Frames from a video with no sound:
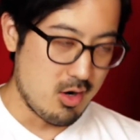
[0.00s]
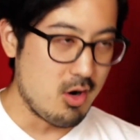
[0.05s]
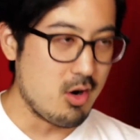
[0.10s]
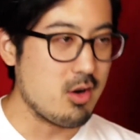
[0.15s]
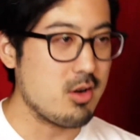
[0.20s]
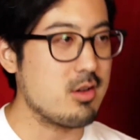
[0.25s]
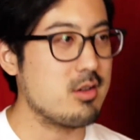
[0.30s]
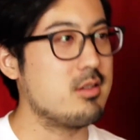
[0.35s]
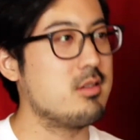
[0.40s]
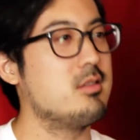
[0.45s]

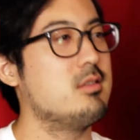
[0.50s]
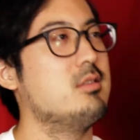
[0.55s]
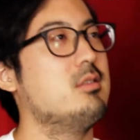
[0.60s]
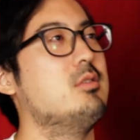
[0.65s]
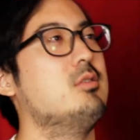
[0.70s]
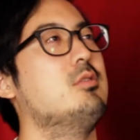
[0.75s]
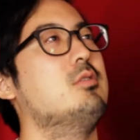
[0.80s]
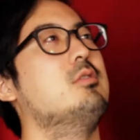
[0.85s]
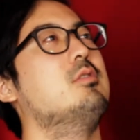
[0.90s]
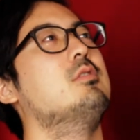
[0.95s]
art
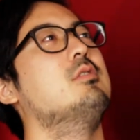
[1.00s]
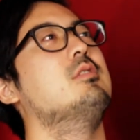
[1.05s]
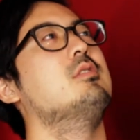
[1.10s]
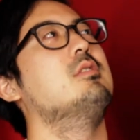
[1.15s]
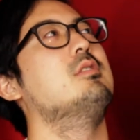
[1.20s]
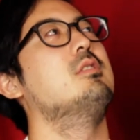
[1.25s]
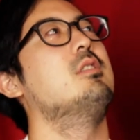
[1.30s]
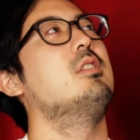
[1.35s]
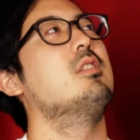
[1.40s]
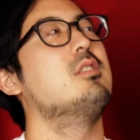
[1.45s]

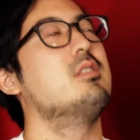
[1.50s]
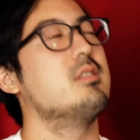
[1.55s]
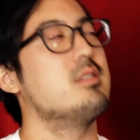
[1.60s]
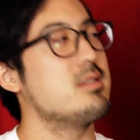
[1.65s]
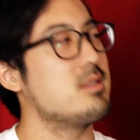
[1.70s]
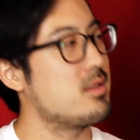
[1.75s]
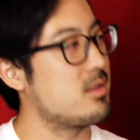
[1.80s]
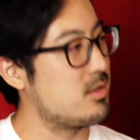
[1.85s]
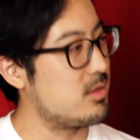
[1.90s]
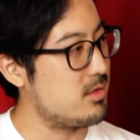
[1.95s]
or
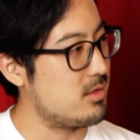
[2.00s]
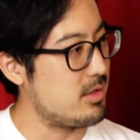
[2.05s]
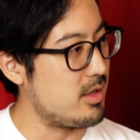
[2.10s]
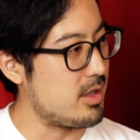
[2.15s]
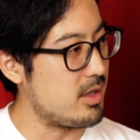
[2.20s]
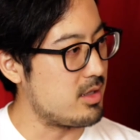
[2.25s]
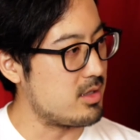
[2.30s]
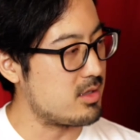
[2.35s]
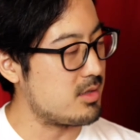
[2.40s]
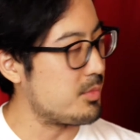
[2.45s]
artists
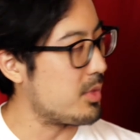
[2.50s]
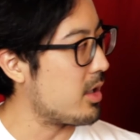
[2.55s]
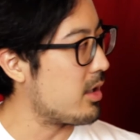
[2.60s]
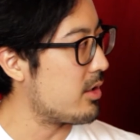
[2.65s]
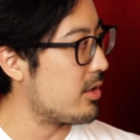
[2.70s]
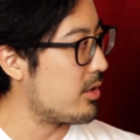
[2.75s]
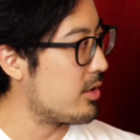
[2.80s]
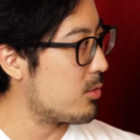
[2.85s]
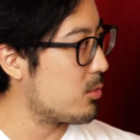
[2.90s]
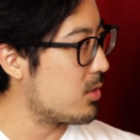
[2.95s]
that
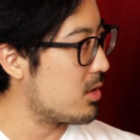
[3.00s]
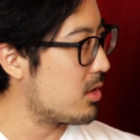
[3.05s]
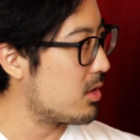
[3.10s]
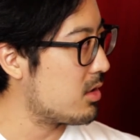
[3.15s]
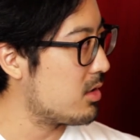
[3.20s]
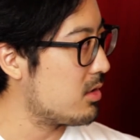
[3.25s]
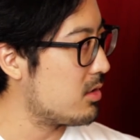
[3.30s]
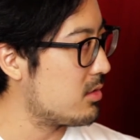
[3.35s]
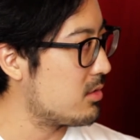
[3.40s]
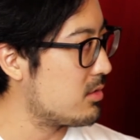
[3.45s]
inspire your work?